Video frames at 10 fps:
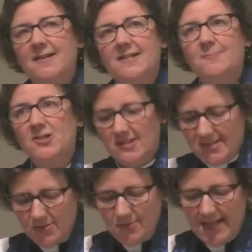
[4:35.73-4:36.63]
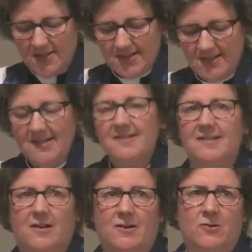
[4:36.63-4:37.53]
as much as 2,000 years
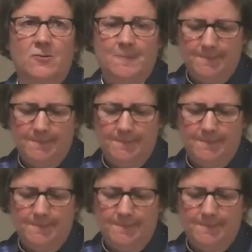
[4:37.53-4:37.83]
ago,